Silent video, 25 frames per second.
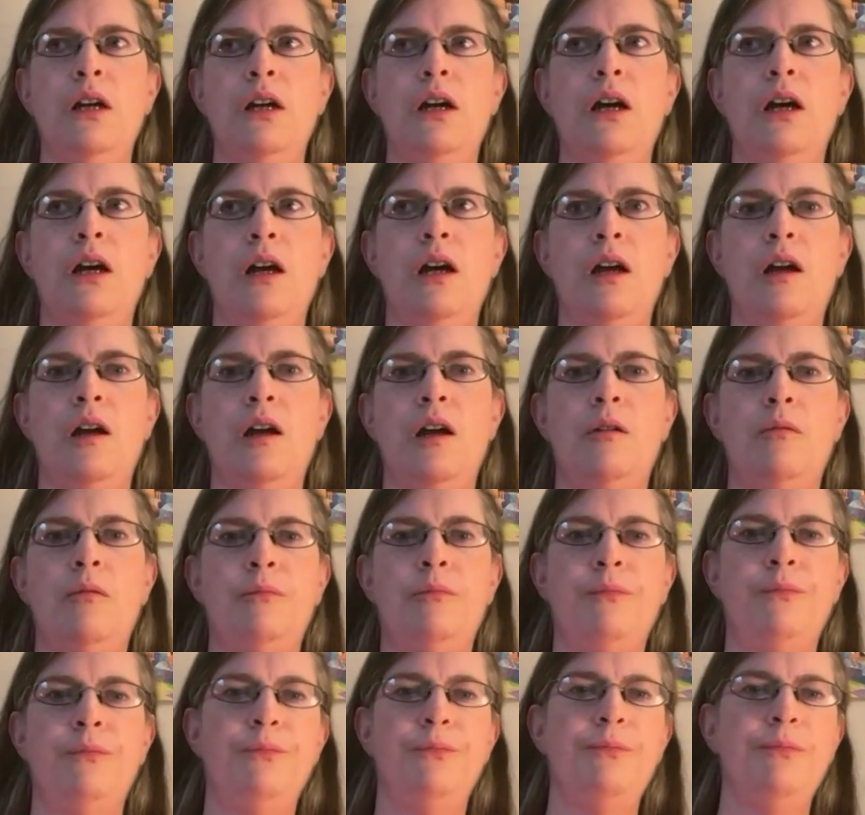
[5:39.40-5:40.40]

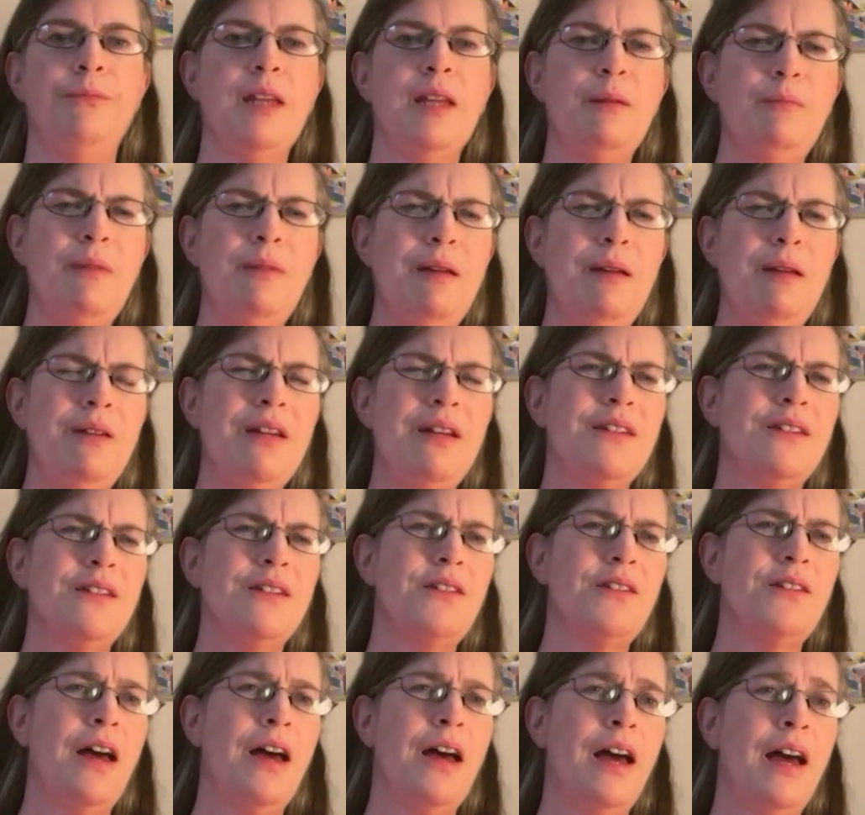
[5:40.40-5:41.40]
um Maybe
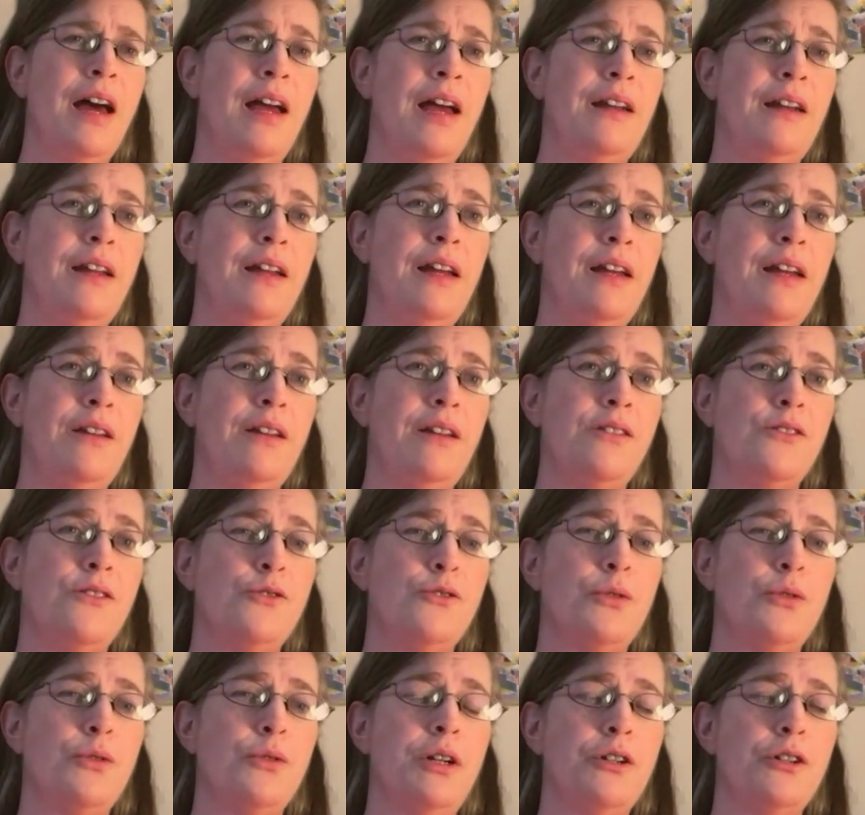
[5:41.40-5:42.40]
it's not as
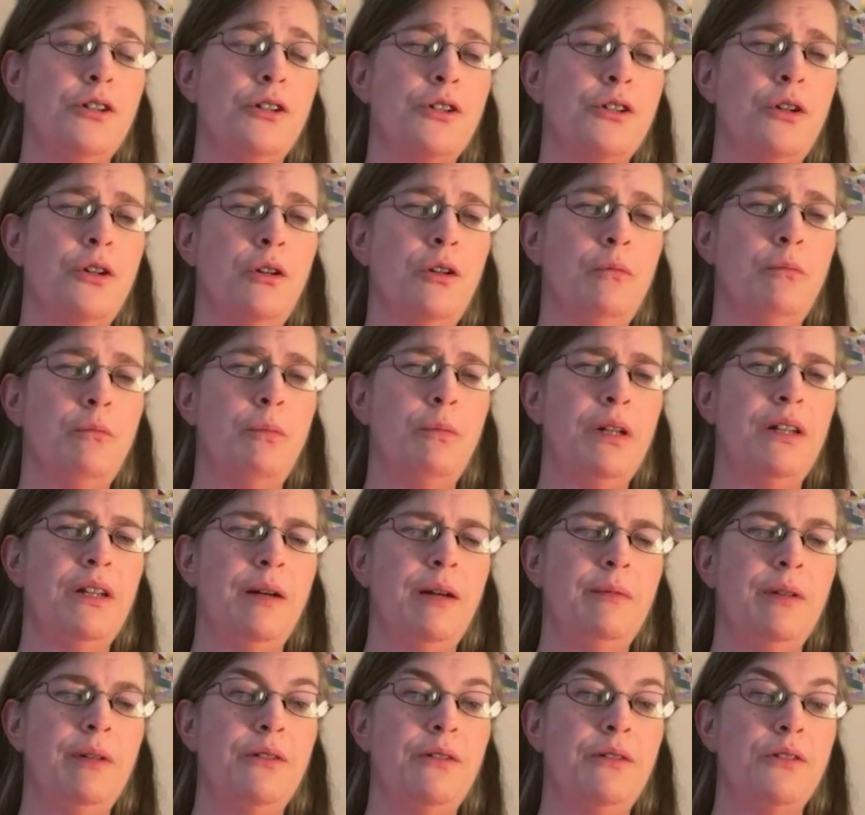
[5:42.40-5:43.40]
traditional, but
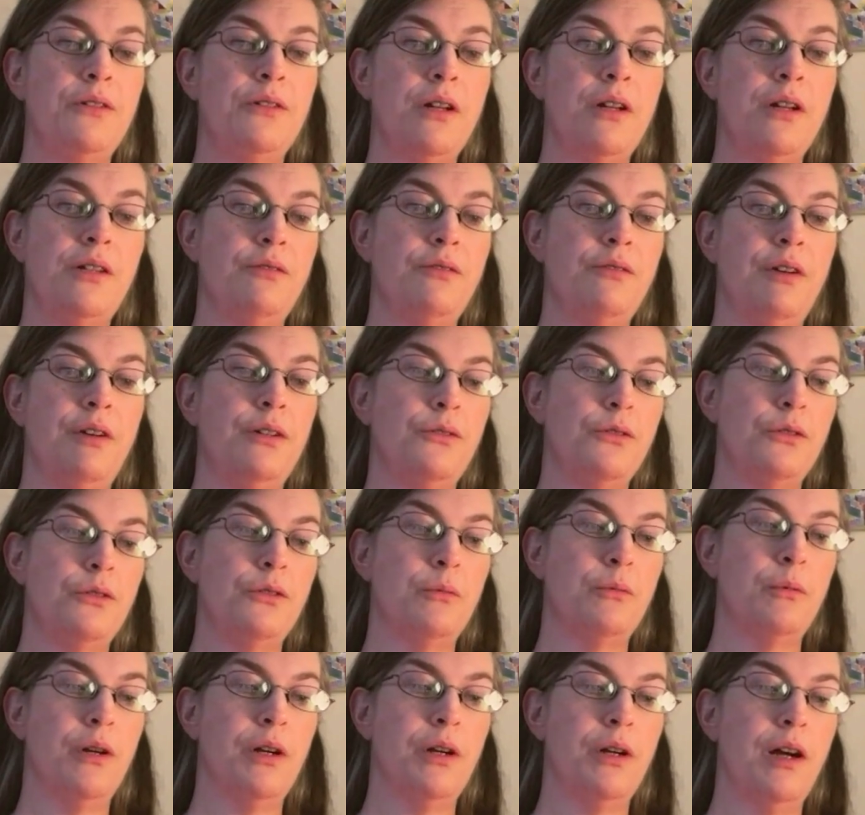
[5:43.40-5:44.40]
I mean there's tons of other
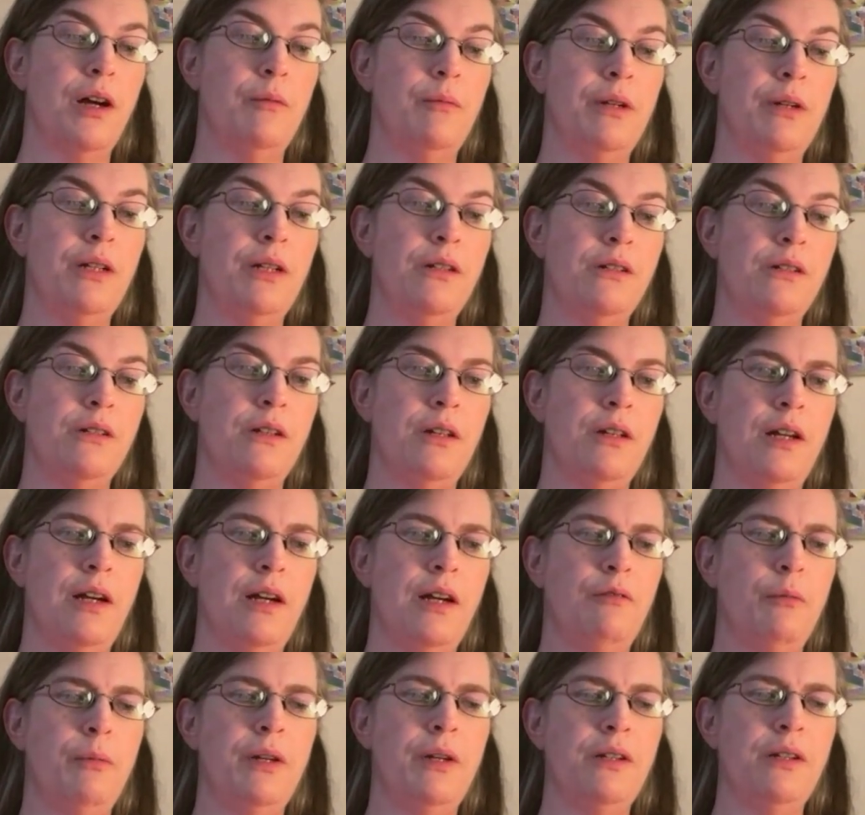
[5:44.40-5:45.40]
screwball comedies that
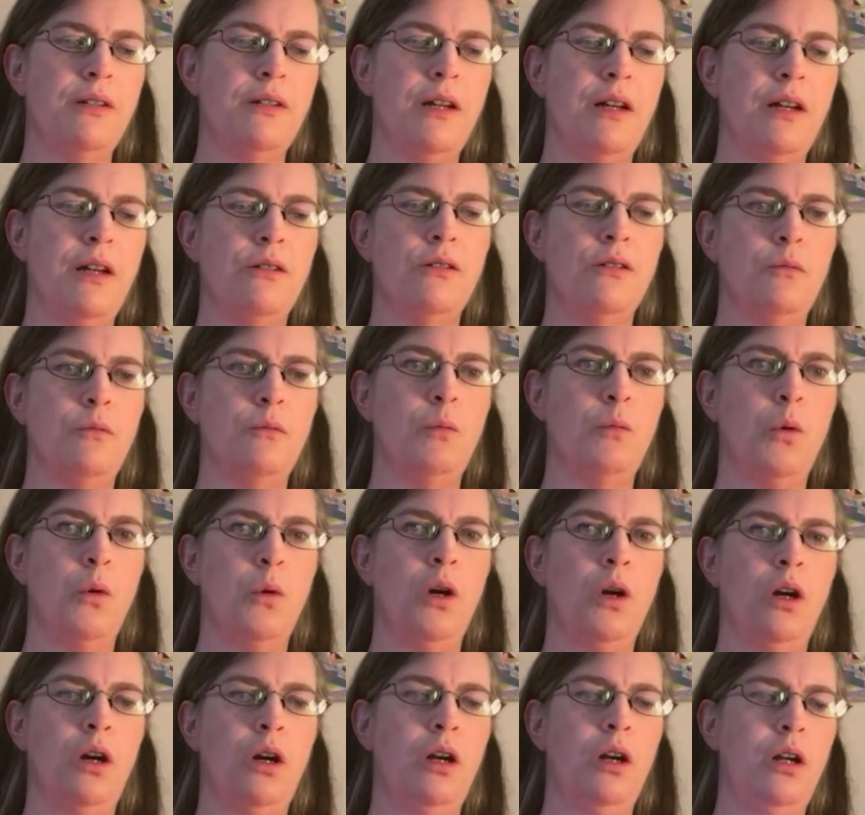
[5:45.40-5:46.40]
everybody says are
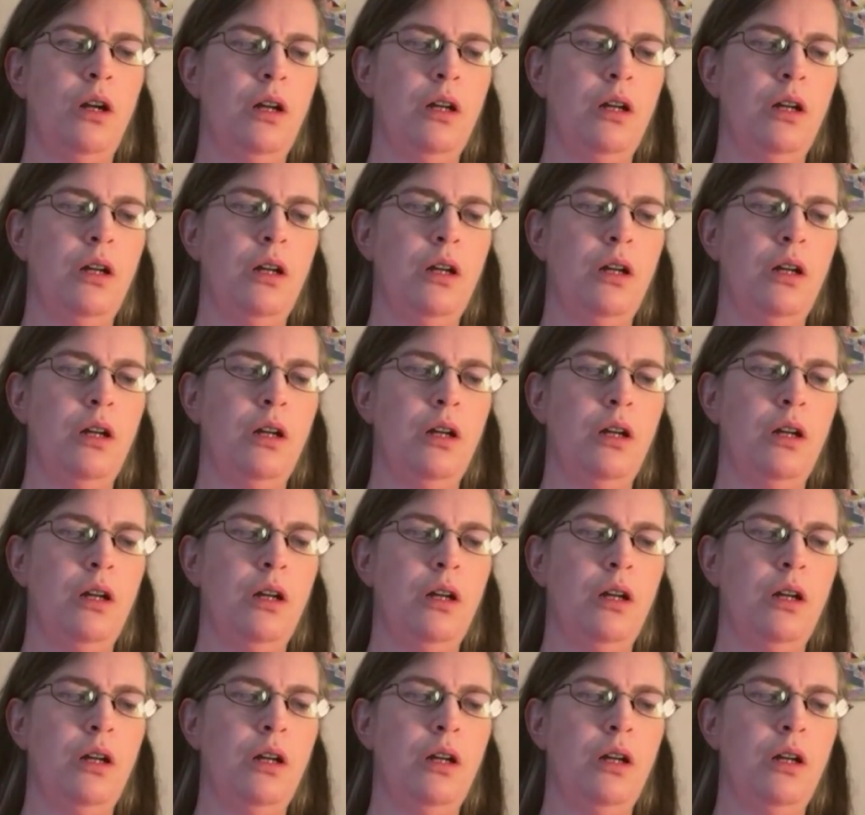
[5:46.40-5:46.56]
more,